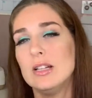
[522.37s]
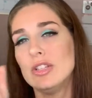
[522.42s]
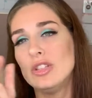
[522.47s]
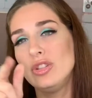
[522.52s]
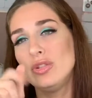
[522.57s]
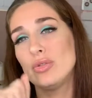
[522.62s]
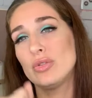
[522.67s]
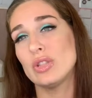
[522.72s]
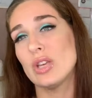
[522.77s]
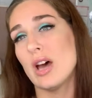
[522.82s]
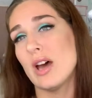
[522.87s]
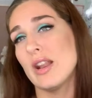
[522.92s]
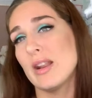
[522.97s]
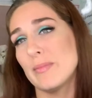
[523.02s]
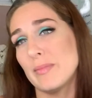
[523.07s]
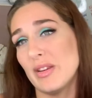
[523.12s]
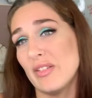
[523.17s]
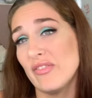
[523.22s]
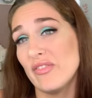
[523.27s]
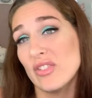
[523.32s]
You saw it
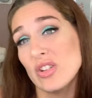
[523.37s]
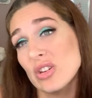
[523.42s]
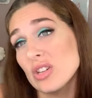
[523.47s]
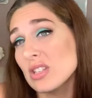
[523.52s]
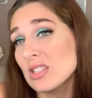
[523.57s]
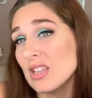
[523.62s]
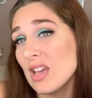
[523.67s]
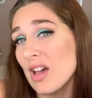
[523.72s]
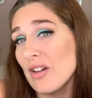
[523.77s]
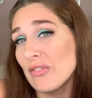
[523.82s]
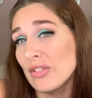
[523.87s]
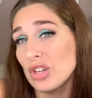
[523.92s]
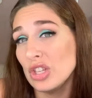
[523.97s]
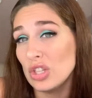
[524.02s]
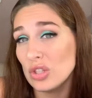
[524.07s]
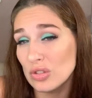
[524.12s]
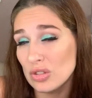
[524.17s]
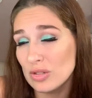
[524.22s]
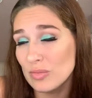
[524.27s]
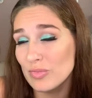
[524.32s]
in my first ever
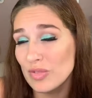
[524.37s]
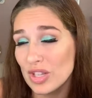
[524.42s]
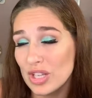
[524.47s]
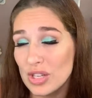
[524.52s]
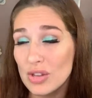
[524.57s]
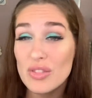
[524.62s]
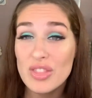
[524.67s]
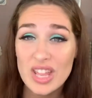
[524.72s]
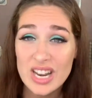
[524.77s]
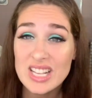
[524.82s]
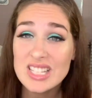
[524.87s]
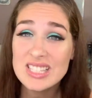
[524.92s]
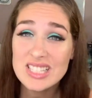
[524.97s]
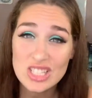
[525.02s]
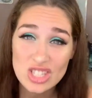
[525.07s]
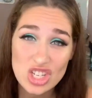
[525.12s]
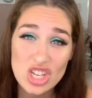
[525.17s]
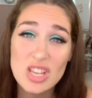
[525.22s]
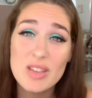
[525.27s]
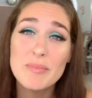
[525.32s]
YouTube video. That is
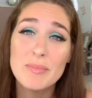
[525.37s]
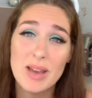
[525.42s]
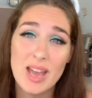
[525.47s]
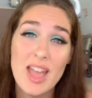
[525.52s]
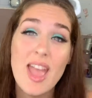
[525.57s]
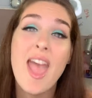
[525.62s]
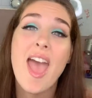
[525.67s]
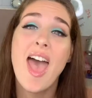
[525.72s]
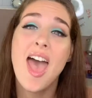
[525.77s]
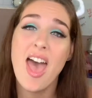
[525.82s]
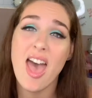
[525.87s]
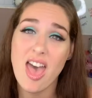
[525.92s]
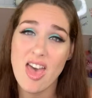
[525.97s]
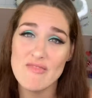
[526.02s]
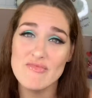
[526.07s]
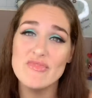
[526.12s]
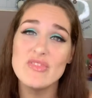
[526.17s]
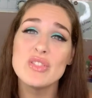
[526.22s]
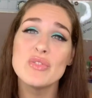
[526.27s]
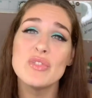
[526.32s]
legit my
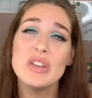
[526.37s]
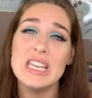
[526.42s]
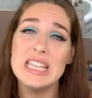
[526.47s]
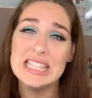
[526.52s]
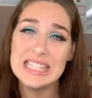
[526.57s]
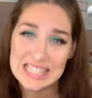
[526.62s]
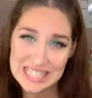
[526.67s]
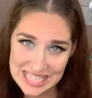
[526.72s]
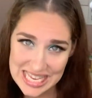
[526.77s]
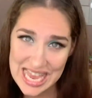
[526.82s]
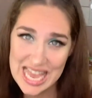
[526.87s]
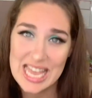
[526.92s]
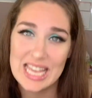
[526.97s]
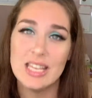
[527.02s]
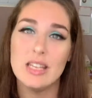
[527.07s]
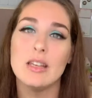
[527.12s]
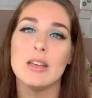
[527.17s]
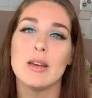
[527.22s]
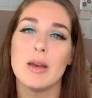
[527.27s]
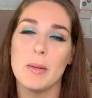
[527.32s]

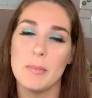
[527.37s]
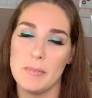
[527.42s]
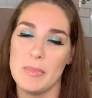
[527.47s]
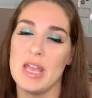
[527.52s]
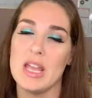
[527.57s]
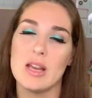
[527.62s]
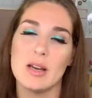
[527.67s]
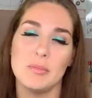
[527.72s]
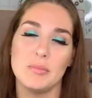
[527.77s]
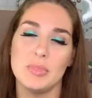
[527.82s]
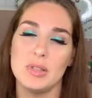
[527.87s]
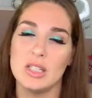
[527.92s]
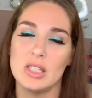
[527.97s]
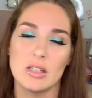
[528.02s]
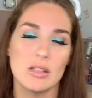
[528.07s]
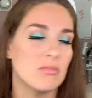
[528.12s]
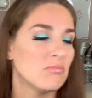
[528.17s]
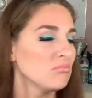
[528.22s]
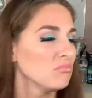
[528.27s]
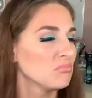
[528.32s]
everyday makeup
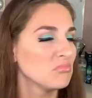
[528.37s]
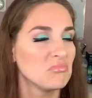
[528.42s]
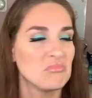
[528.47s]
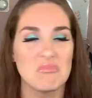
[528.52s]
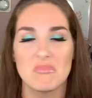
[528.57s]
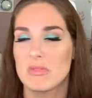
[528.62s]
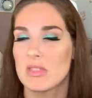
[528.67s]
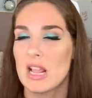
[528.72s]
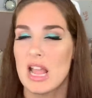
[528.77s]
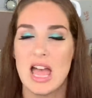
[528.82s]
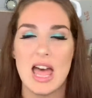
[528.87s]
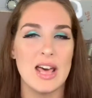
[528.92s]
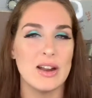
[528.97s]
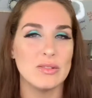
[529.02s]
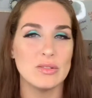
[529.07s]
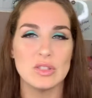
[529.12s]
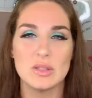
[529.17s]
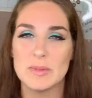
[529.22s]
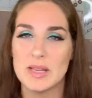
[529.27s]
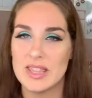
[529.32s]
look. I
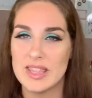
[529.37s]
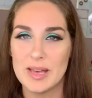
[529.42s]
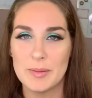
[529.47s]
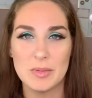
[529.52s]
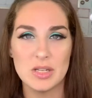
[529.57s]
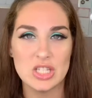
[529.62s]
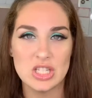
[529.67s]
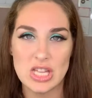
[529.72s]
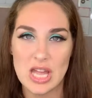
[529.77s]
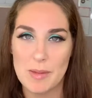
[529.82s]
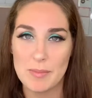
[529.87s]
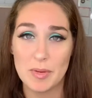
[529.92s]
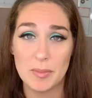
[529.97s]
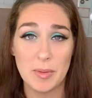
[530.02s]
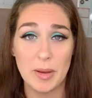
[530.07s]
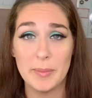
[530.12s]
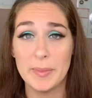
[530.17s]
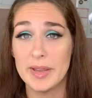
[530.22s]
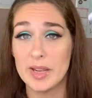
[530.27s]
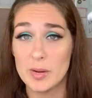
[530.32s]
don't spend that much time on
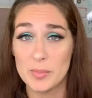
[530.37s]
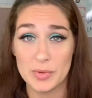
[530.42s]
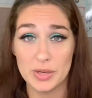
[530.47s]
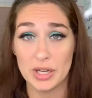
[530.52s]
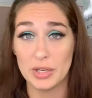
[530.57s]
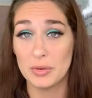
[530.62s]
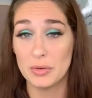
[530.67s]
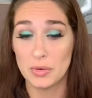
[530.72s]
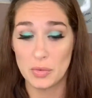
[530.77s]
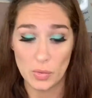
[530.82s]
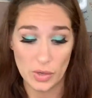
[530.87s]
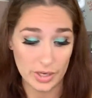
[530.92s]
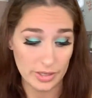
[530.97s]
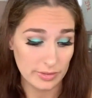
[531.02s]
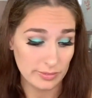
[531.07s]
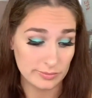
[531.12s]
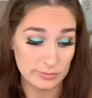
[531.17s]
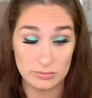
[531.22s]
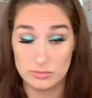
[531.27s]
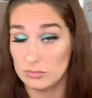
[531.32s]
my makeup when I go to
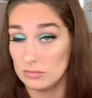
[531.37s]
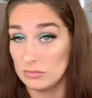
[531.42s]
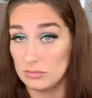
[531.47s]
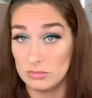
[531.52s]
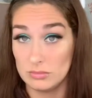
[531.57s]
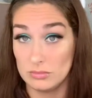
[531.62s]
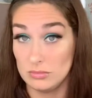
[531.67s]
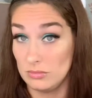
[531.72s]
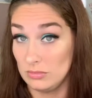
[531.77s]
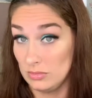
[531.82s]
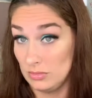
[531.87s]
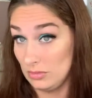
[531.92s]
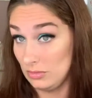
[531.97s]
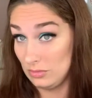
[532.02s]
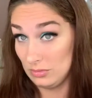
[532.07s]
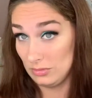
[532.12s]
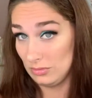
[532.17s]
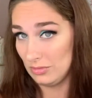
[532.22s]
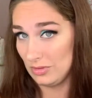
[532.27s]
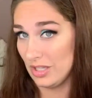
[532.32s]
work.
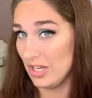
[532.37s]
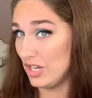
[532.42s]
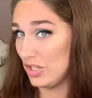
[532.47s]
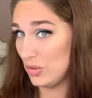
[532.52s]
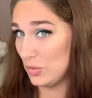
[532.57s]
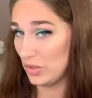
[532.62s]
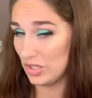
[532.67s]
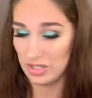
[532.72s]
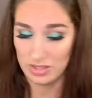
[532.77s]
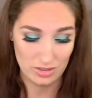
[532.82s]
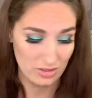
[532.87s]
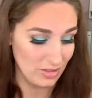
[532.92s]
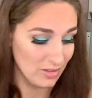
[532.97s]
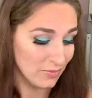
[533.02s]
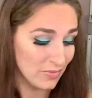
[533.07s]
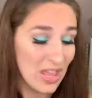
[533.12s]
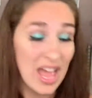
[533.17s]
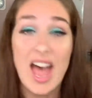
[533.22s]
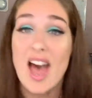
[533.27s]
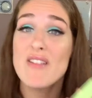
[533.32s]
It is what it is.
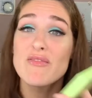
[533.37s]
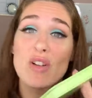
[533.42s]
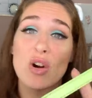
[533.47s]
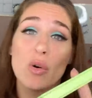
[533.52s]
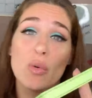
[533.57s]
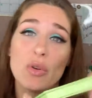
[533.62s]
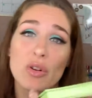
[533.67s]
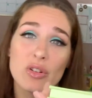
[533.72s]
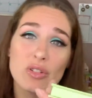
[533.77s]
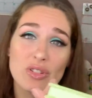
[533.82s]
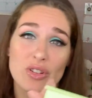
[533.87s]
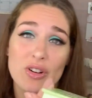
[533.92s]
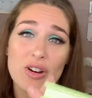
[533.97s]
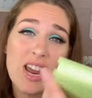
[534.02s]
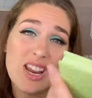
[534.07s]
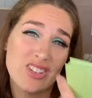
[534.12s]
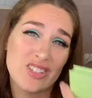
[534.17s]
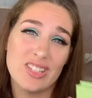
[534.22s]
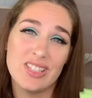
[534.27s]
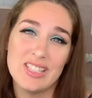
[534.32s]
I have coworkers that are
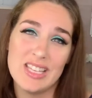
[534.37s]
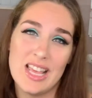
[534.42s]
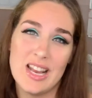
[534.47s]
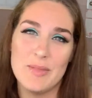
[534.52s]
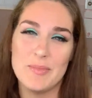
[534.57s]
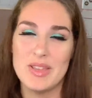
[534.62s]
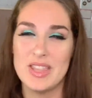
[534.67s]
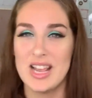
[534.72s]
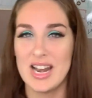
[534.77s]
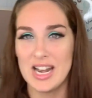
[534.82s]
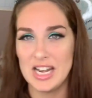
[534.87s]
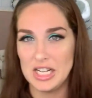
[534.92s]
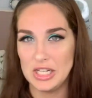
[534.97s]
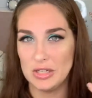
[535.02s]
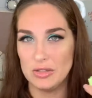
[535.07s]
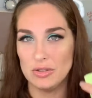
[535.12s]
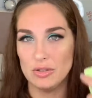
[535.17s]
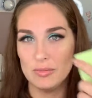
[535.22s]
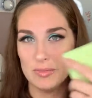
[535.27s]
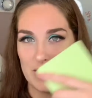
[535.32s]
actually telling me that I need
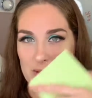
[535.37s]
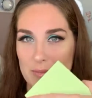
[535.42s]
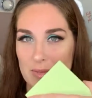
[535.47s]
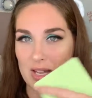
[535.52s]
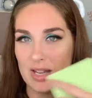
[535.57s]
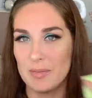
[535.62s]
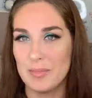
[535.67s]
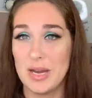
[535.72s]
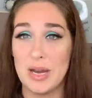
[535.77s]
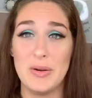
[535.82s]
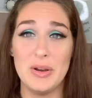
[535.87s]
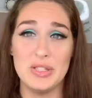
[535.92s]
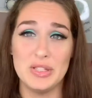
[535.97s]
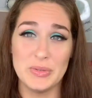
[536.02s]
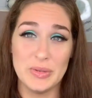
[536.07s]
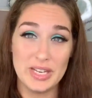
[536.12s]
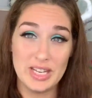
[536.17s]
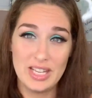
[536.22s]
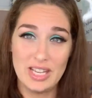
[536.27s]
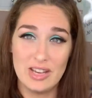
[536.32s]
to do my makeup how I
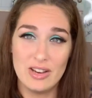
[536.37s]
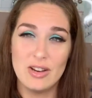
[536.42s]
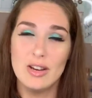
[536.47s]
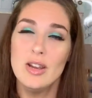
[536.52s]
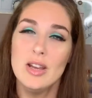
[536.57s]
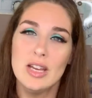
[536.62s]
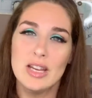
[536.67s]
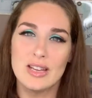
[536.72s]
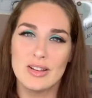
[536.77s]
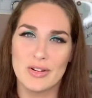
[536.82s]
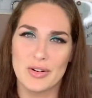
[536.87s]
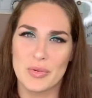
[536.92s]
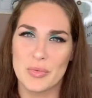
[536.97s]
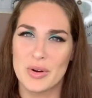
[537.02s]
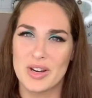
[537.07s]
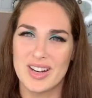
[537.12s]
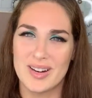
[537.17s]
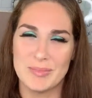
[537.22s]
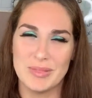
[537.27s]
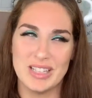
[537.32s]
do it here. Go to
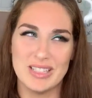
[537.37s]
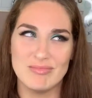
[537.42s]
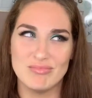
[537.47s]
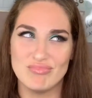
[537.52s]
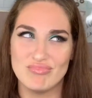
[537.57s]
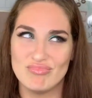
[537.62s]
work and I'm like,